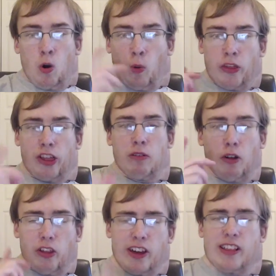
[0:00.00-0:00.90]
With the
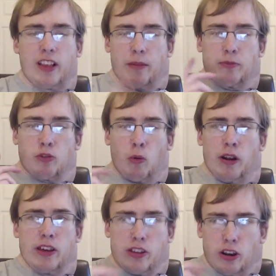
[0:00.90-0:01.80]
release of
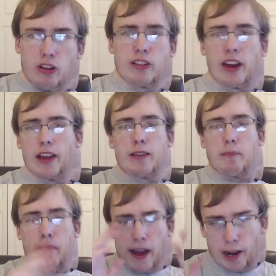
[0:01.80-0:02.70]
2013's
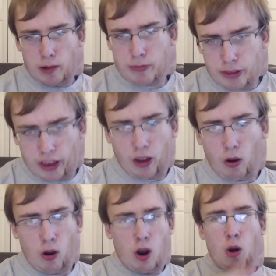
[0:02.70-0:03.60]
Man of
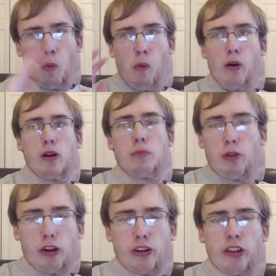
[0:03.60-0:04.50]
Steel, Warner
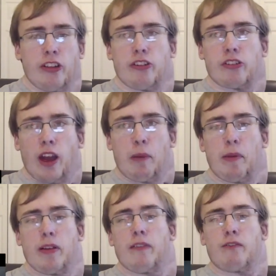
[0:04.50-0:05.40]
Brothers
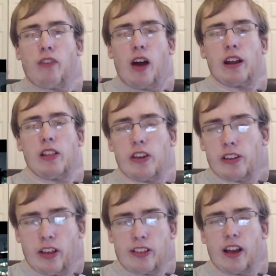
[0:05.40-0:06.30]
Entertainment
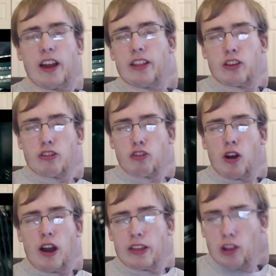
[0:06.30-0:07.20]
finally decided to
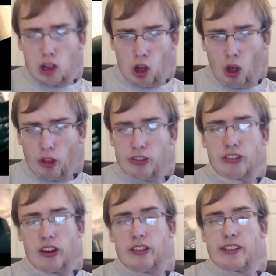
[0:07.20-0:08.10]
try to
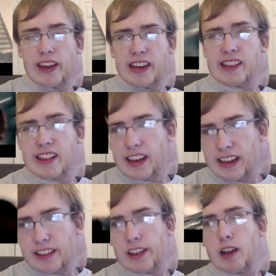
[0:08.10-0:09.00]
launch a
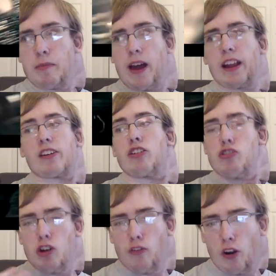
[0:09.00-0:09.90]
DC Cinematic
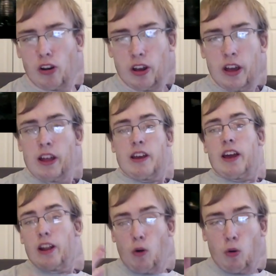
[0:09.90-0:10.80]
Universe
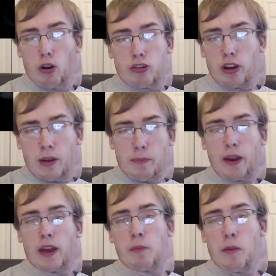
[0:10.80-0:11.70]
in order to
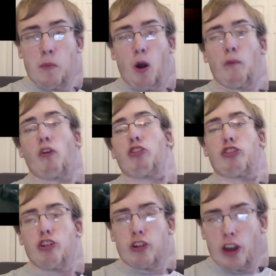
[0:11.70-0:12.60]
compete with Marvel
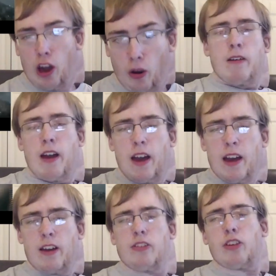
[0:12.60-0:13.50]
Studios.
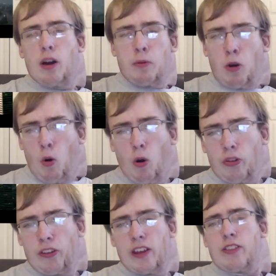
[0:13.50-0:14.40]
And of
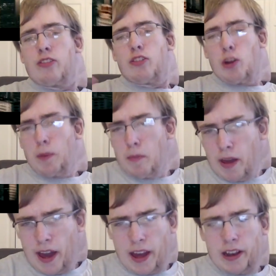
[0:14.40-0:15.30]
course, it's
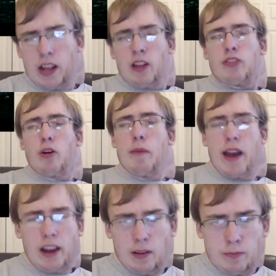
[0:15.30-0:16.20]
Superman, so
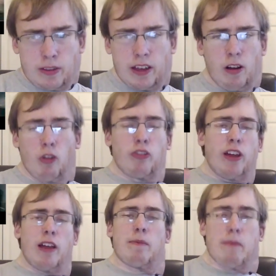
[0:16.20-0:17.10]
Man of Steel
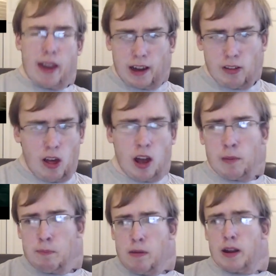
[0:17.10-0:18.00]
did make a
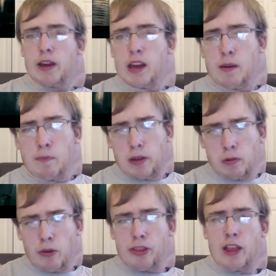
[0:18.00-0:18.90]
lot of money, but
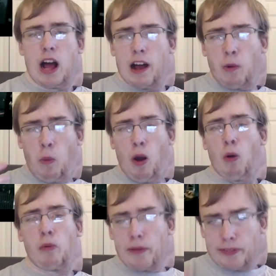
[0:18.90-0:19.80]
it was not
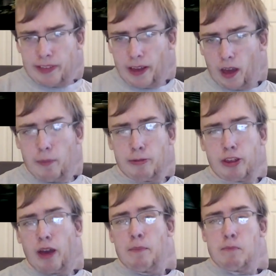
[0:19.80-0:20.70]
well
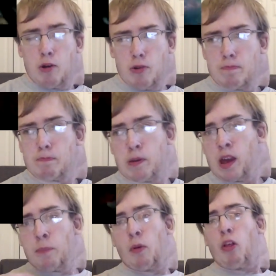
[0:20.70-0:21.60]
received and most
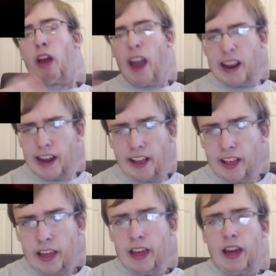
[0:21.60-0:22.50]
people hate it.